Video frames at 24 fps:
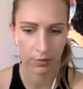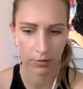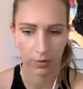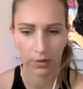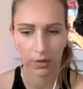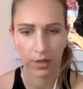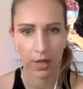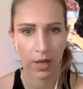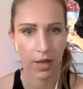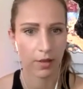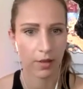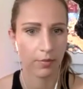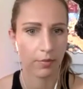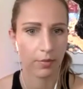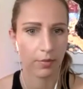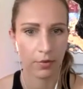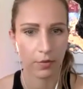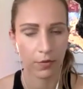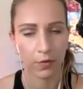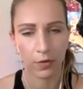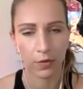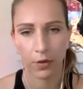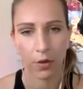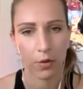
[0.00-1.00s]
Well, that
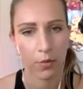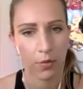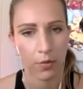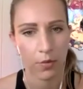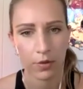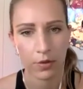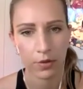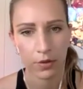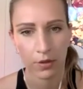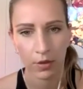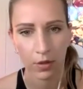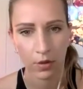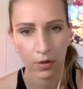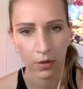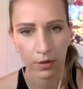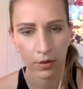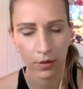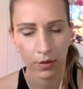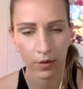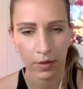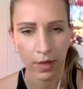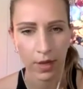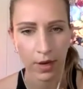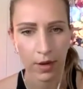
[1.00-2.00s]
portfolio work is no
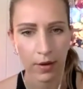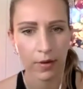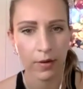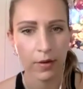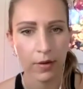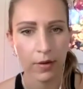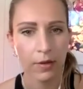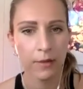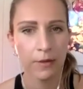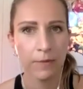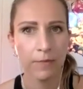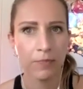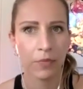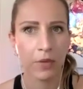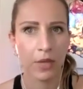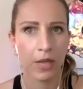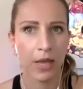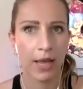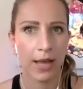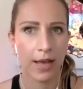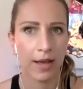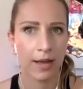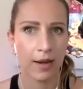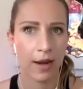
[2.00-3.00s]
longer there.
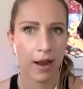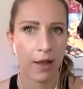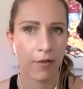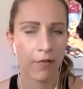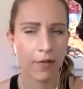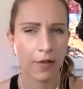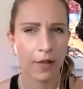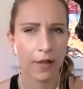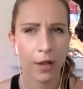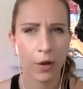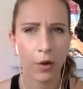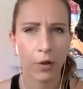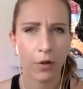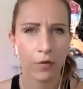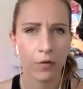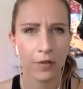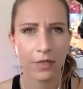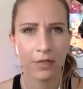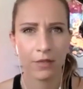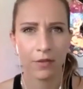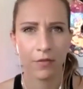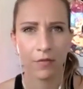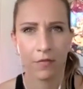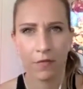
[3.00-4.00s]
And I feel like all of
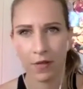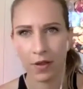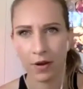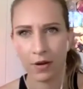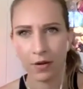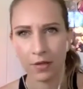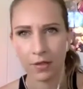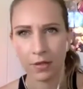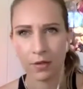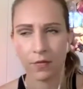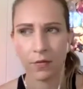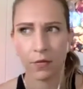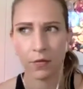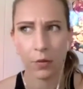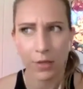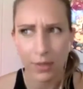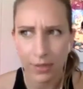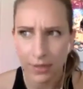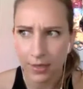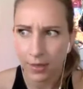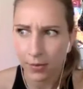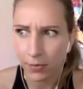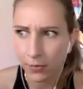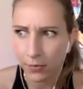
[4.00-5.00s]
these fears of
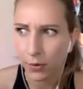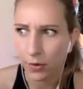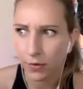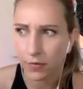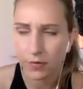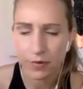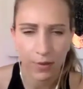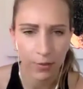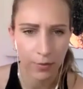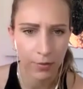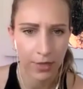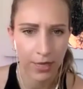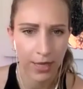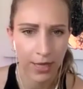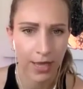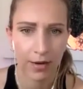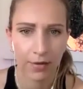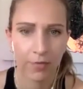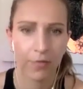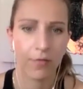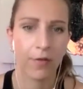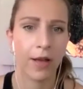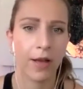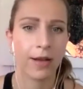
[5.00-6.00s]
what if someone can't
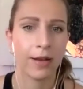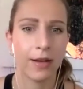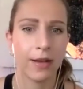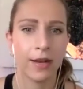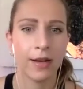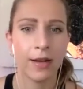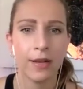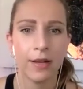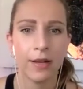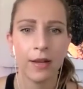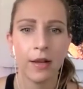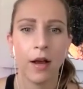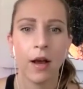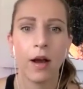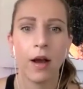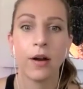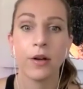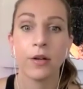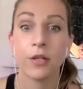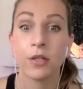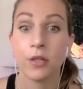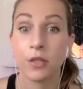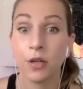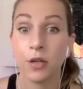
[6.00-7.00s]
find it
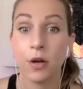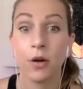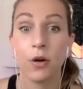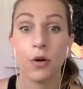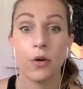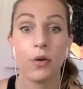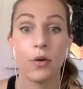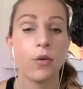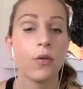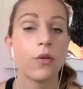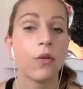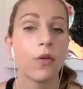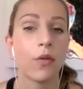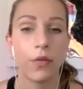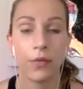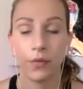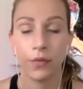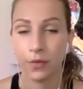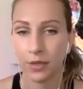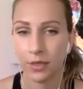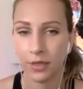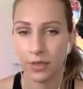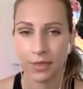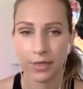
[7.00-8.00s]
are so
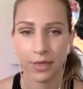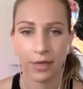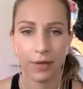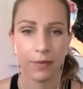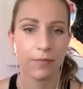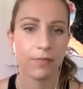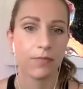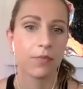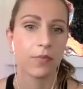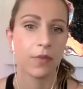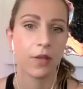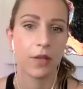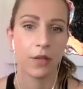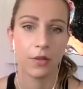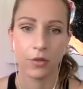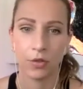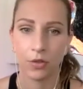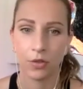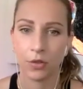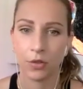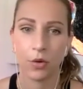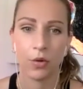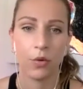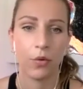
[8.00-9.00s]
3D and
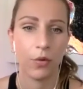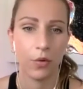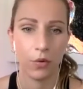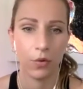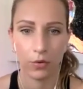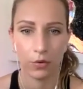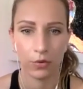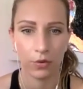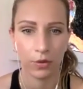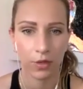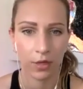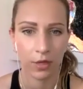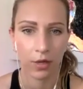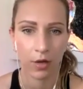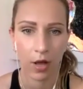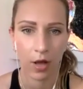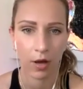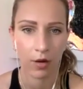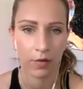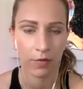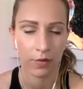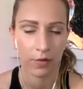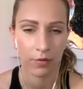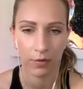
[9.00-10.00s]
so old and
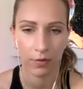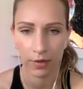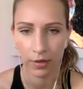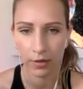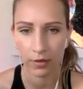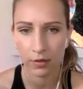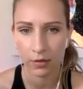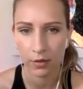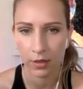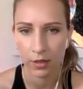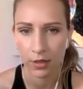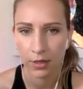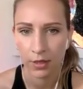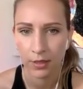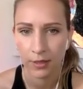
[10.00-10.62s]
not even real.